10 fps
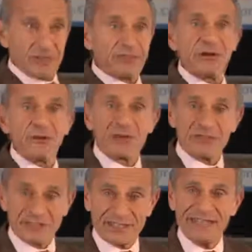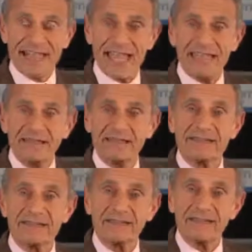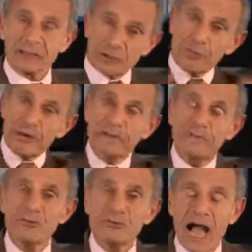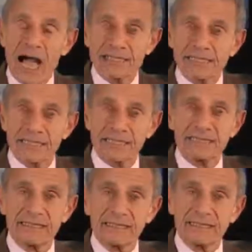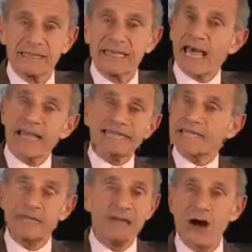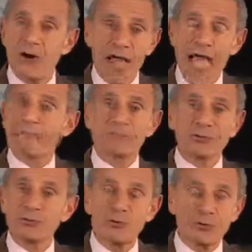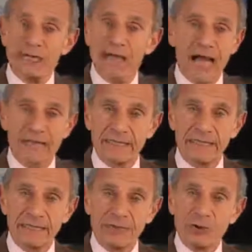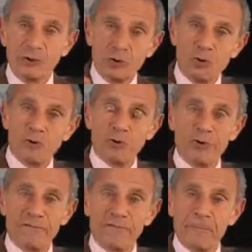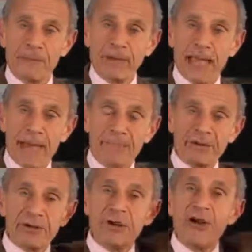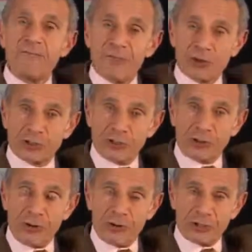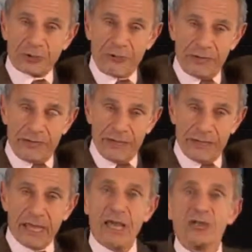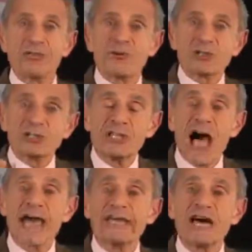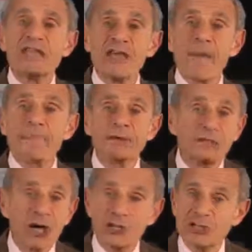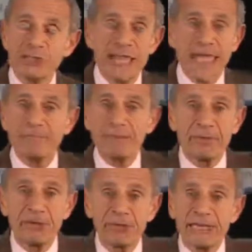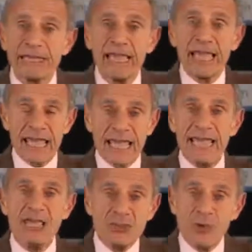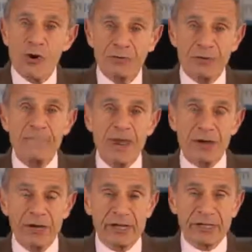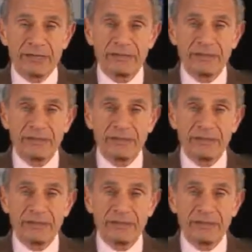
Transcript: They're with you today. And too many of you guys. And I say no, absolutely not. 2 square foot per capita versus 30 square feet. There is not enough production capability in North America